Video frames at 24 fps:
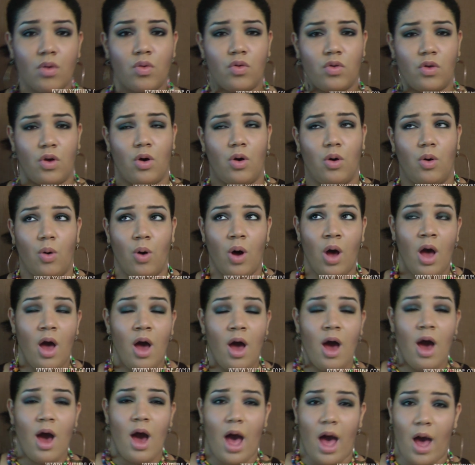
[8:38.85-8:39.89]
So
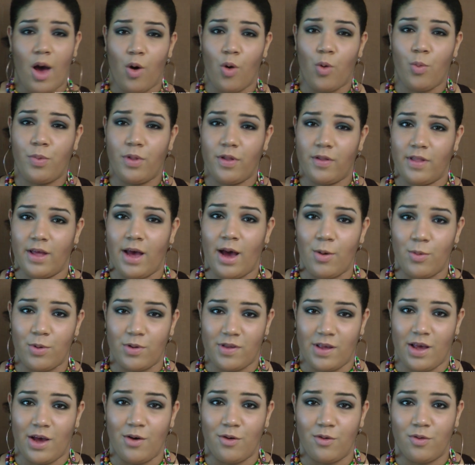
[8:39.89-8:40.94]
I hope that that
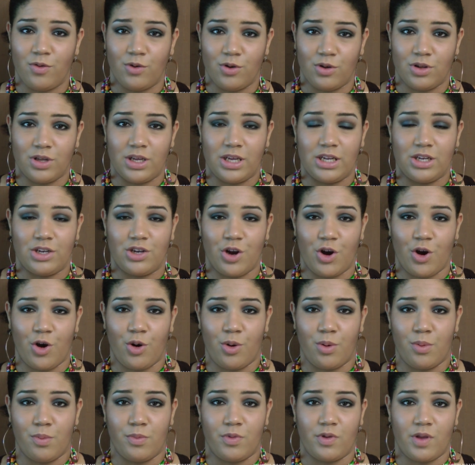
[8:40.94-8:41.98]
was helpful in
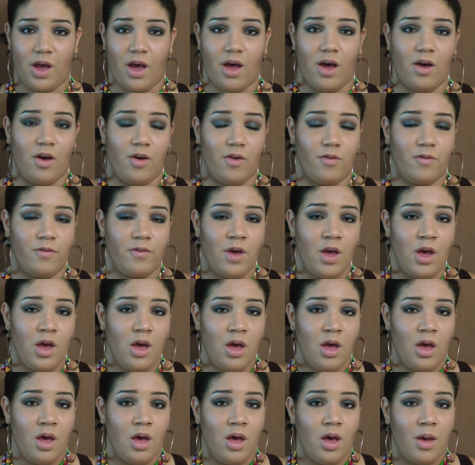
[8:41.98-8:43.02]
terms of
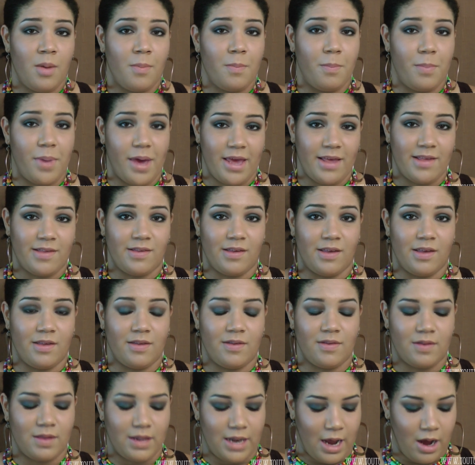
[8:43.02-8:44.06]

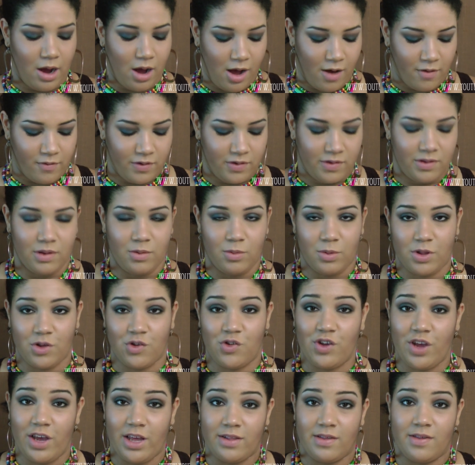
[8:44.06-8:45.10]
bases. Now obviously with the
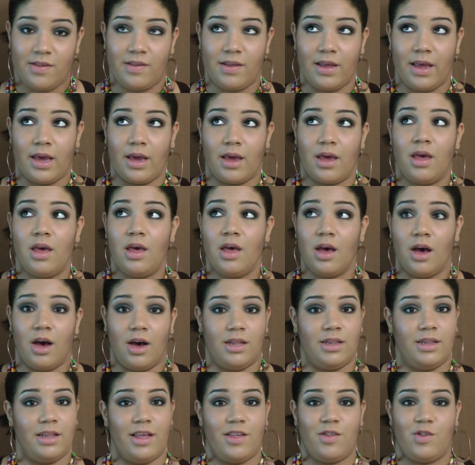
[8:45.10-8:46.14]
shade stick,
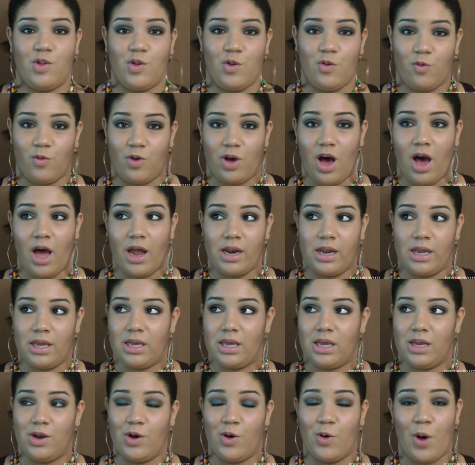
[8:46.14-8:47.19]
unless you've got
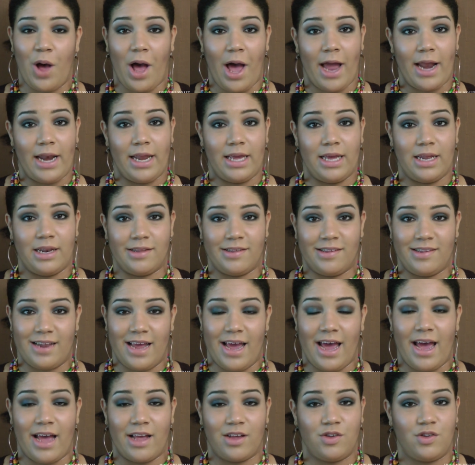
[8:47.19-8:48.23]
it, you know, hiding in a
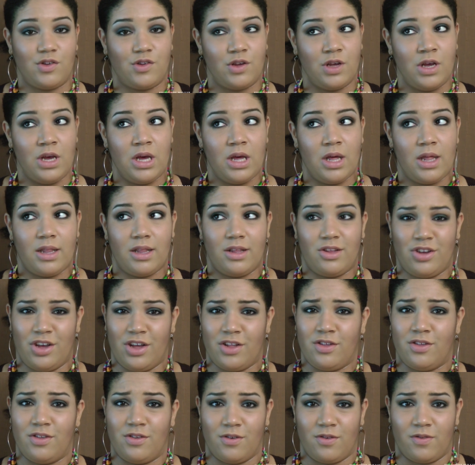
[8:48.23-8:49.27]
stash, the
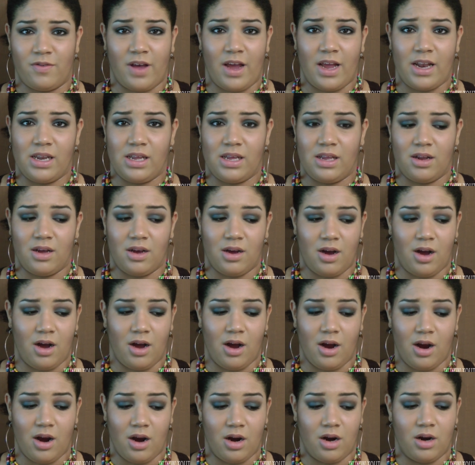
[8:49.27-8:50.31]
chances of finding it
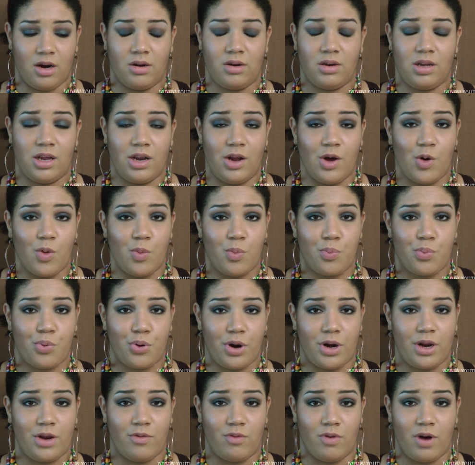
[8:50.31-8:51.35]
are, you know,
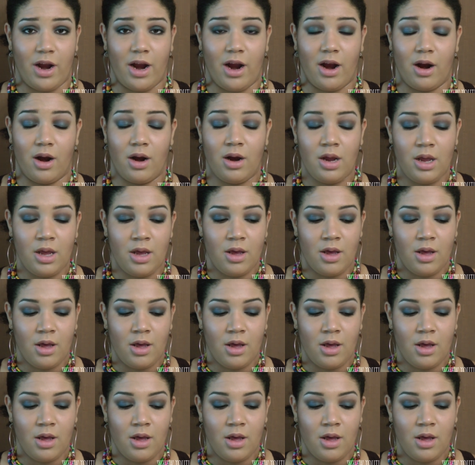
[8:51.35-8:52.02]
pretty rare.